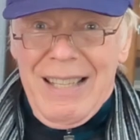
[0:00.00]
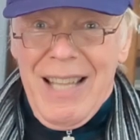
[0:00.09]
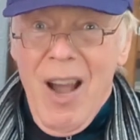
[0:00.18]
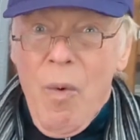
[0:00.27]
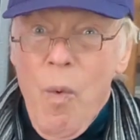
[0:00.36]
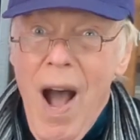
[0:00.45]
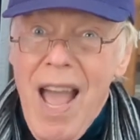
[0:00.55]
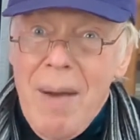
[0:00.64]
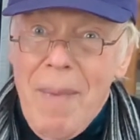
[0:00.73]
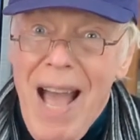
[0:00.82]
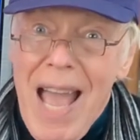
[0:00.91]
Now, why
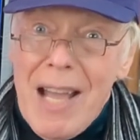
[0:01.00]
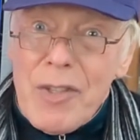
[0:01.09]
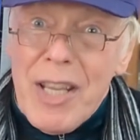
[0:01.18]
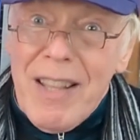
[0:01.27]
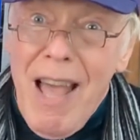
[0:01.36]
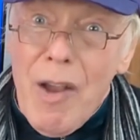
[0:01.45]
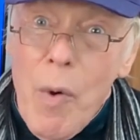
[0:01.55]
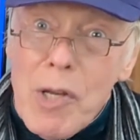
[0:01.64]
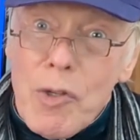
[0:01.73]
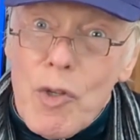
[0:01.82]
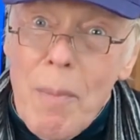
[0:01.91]
am I asking that
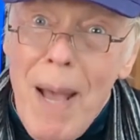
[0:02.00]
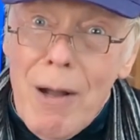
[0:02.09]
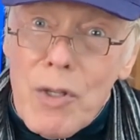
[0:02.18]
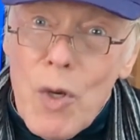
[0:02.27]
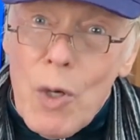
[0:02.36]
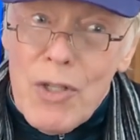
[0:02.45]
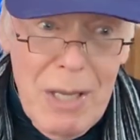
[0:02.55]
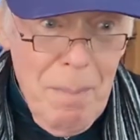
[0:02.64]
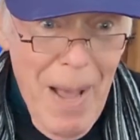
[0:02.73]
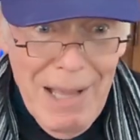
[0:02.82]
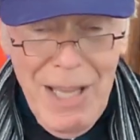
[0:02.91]
question about tossing
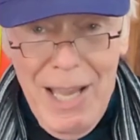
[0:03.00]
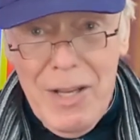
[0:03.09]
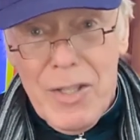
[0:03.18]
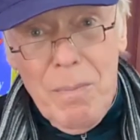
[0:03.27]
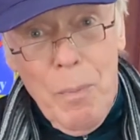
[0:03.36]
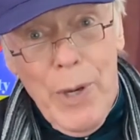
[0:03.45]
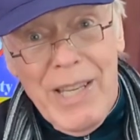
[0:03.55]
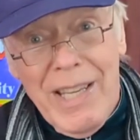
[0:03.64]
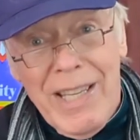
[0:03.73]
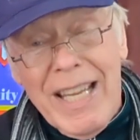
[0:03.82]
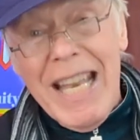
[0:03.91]
pancakes and
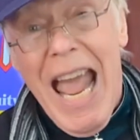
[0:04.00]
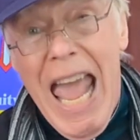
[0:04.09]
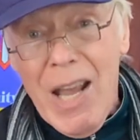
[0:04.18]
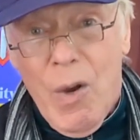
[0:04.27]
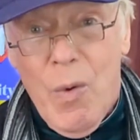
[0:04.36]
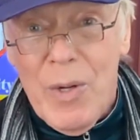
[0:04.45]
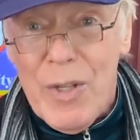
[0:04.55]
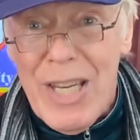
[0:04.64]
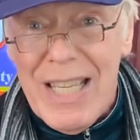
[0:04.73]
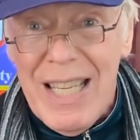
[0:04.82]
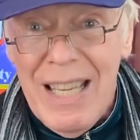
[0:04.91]
bringing in
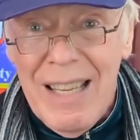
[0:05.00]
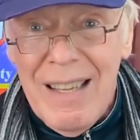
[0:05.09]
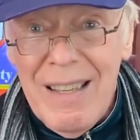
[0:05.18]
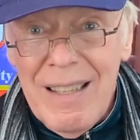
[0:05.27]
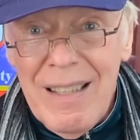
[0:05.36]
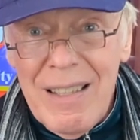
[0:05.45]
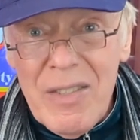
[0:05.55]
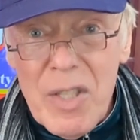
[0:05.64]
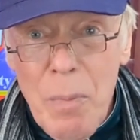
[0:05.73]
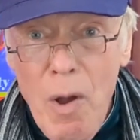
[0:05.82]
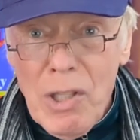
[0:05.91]
Equity and
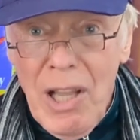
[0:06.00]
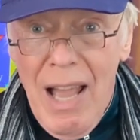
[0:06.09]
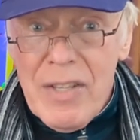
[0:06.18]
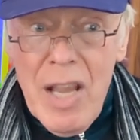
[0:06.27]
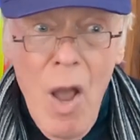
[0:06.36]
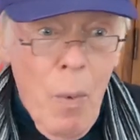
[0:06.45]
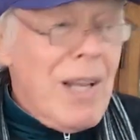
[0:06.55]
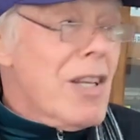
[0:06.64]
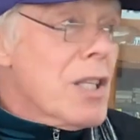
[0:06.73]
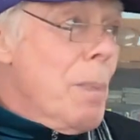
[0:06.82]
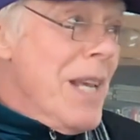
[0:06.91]
Spotlight? Well,
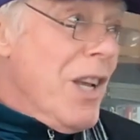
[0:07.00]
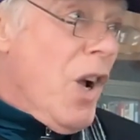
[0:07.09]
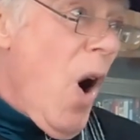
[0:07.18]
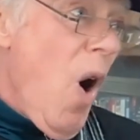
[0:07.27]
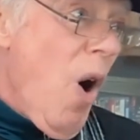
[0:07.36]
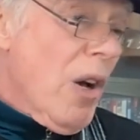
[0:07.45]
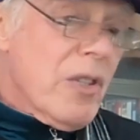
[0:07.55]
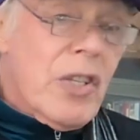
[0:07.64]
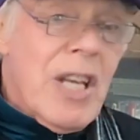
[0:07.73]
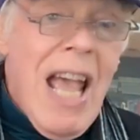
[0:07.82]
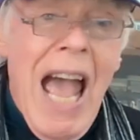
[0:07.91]
it's
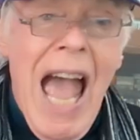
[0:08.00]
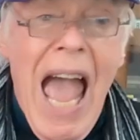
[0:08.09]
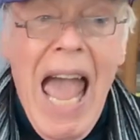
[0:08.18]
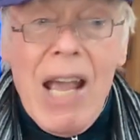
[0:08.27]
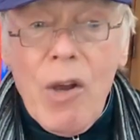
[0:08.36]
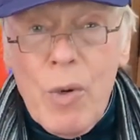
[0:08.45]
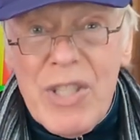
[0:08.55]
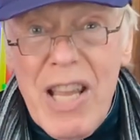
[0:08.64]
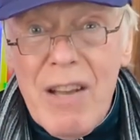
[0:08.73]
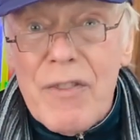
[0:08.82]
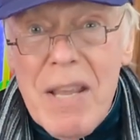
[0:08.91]
because Equity
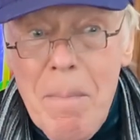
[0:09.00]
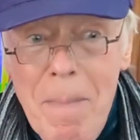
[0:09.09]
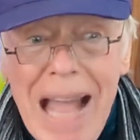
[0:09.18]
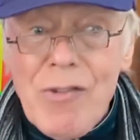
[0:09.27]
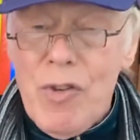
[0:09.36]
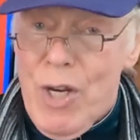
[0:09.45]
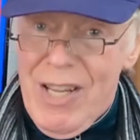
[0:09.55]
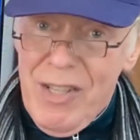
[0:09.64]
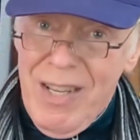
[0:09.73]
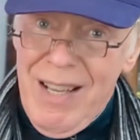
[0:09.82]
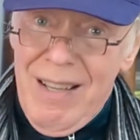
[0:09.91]
have
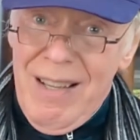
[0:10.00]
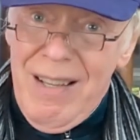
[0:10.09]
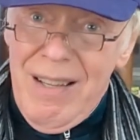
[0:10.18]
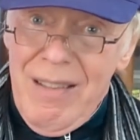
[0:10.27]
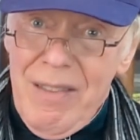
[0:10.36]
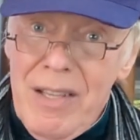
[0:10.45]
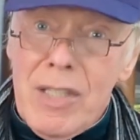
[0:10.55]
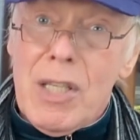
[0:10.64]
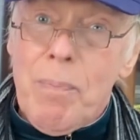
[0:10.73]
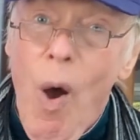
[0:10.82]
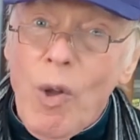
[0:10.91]
demanded that
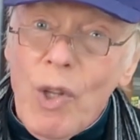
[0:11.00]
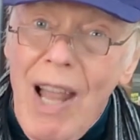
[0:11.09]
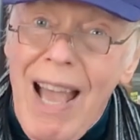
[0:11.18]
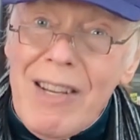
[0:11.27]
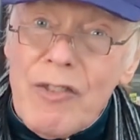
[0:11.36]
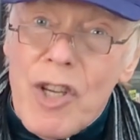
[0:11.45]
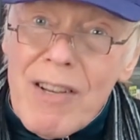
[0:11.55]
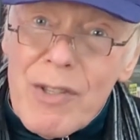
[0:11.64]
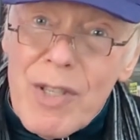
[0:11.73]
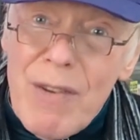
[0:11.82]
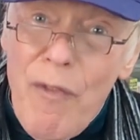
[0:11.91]
Spotlight
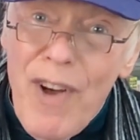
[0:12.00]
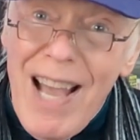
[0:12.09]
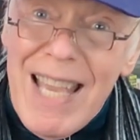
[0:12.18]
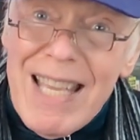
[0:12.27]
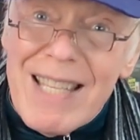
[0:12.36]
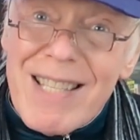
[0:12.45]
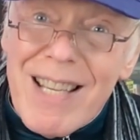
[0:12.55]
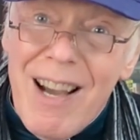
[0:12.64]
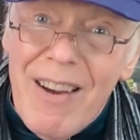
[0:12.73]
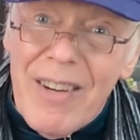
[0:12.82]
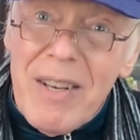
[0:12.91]
justify its
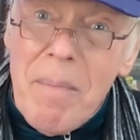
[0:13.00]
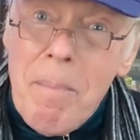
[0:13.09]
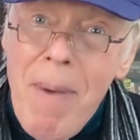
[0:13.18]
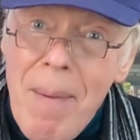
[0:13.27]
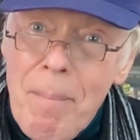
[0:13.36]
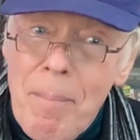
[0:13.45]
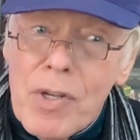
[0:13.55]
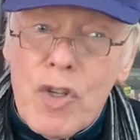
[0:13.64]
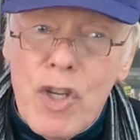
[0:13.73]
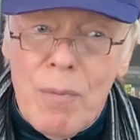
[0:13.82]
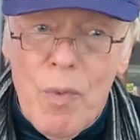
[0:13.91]
current
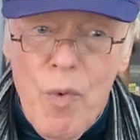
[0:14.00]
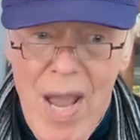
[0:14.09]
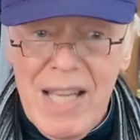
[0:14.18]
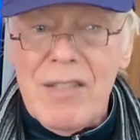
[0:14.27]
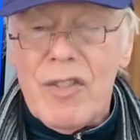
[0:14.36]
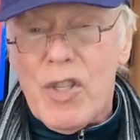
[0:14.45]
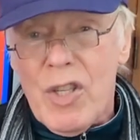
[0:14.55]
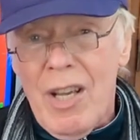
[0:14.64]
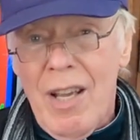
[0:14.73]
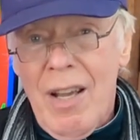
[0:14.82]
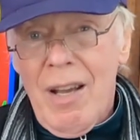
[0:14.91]
membership rates
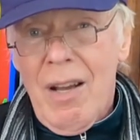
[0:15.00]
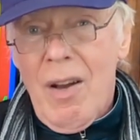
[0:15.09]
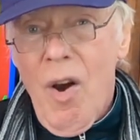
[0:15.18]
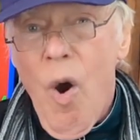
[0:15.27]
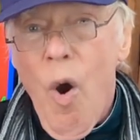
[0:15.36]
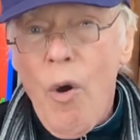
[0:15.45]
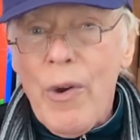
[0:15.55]
or